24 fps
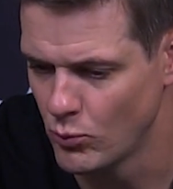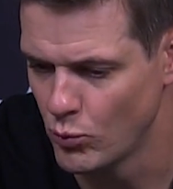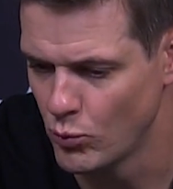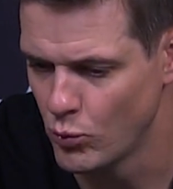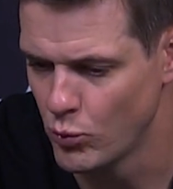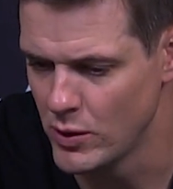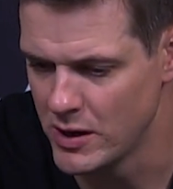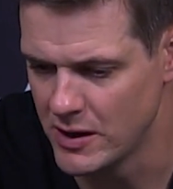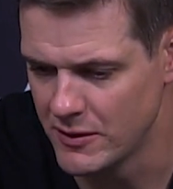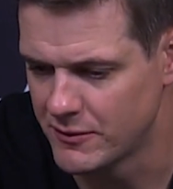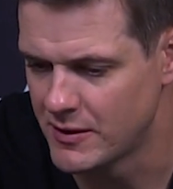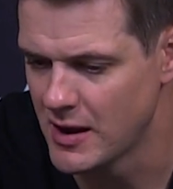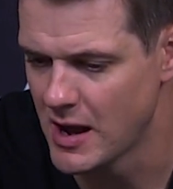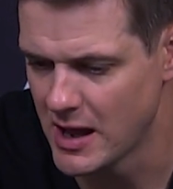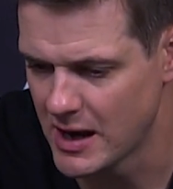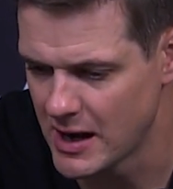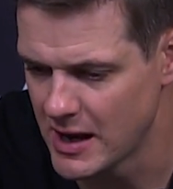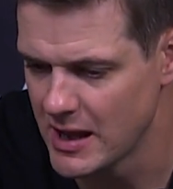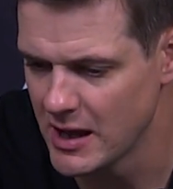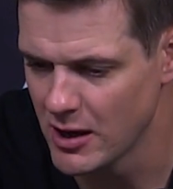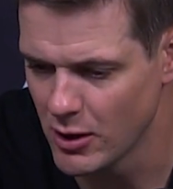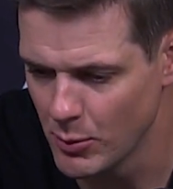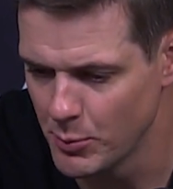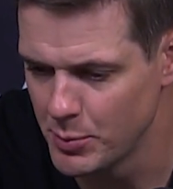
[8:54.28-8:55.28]
We've got to
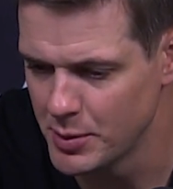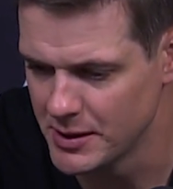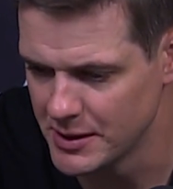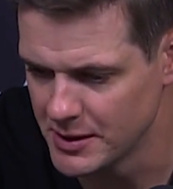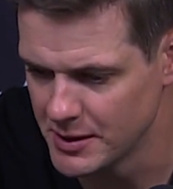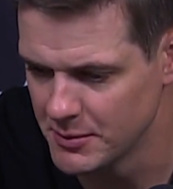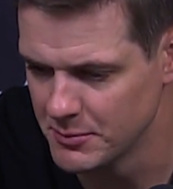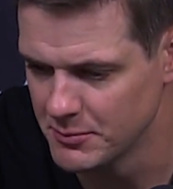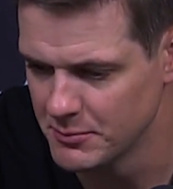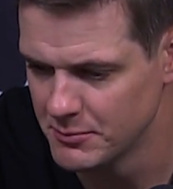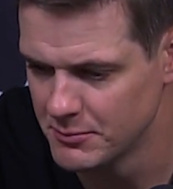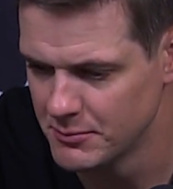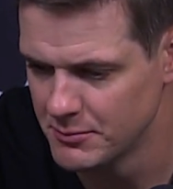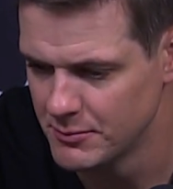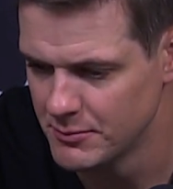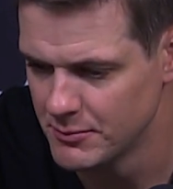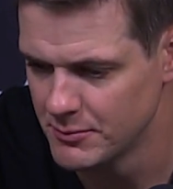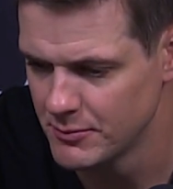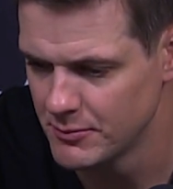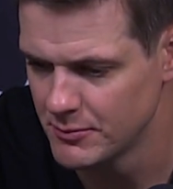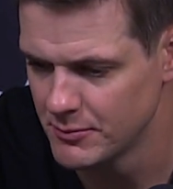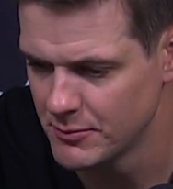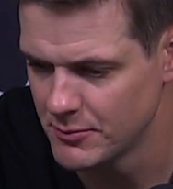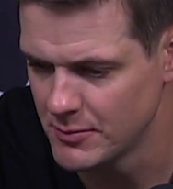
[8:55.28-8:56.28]
help him.
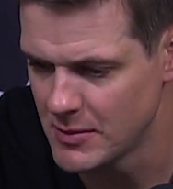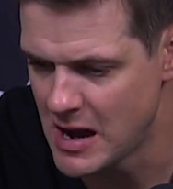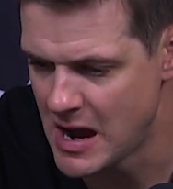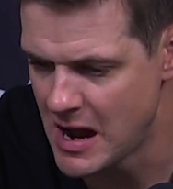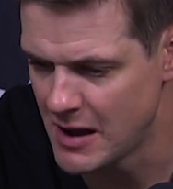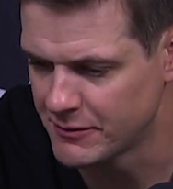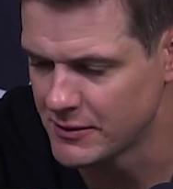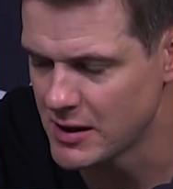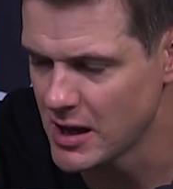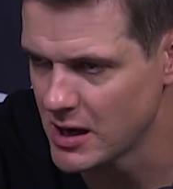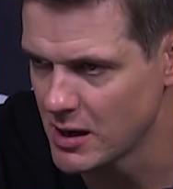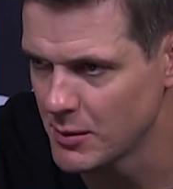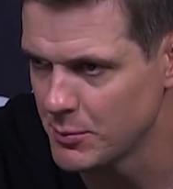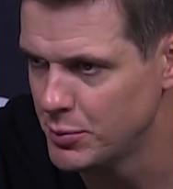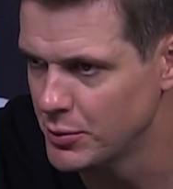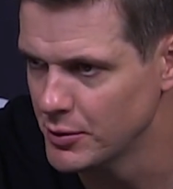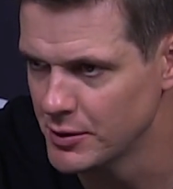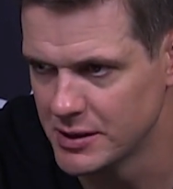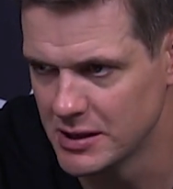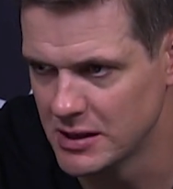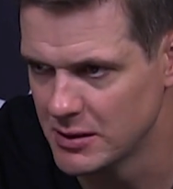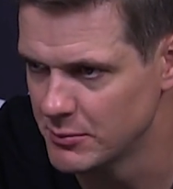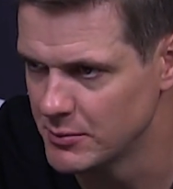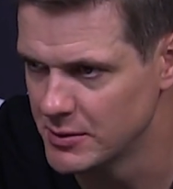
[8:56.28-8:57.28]
I've got to
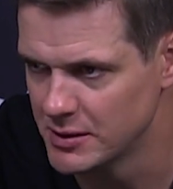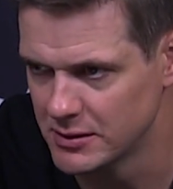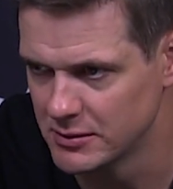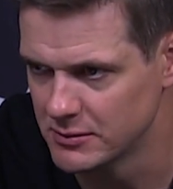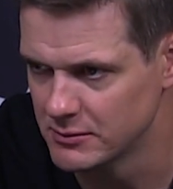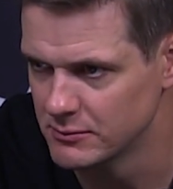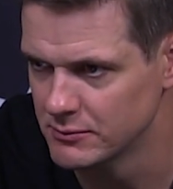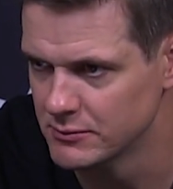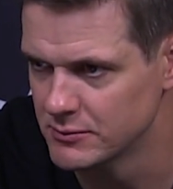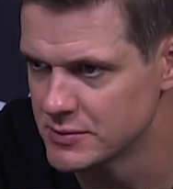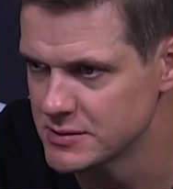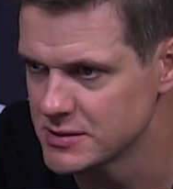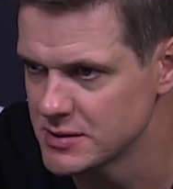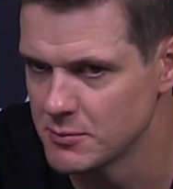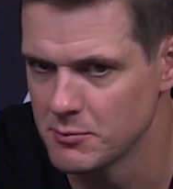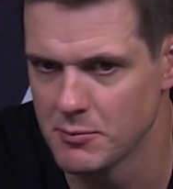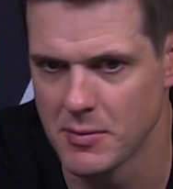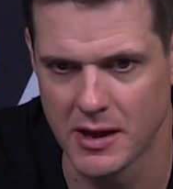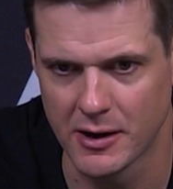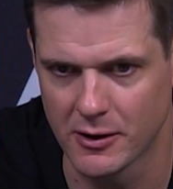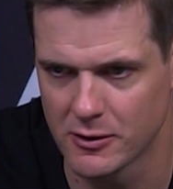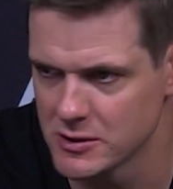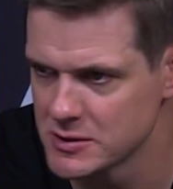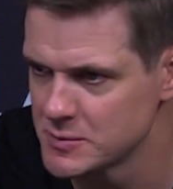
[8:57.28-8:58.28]
put him in some
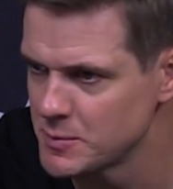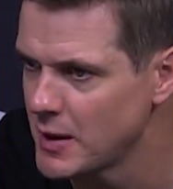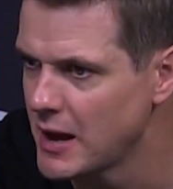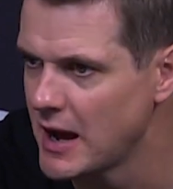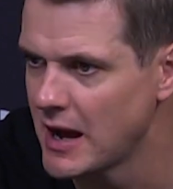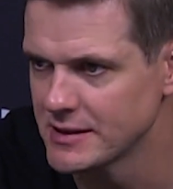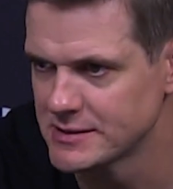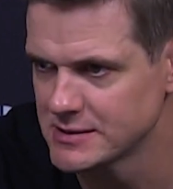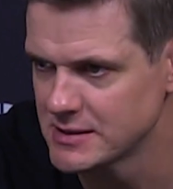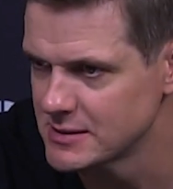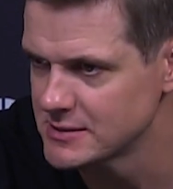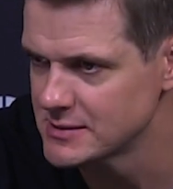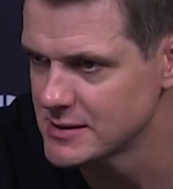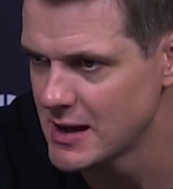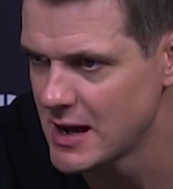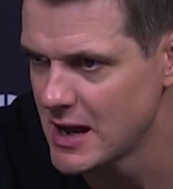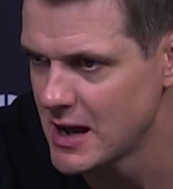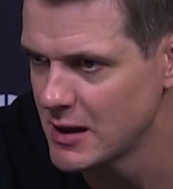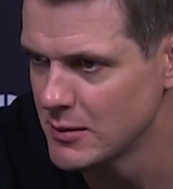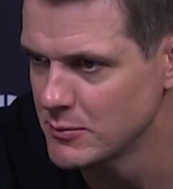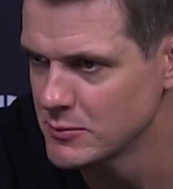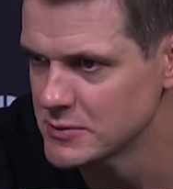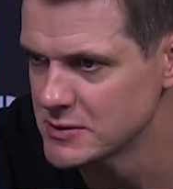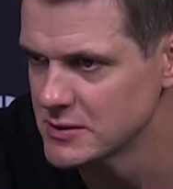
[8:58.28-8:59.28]
better spots at
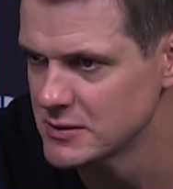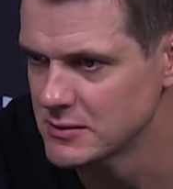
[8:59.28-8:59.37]
times.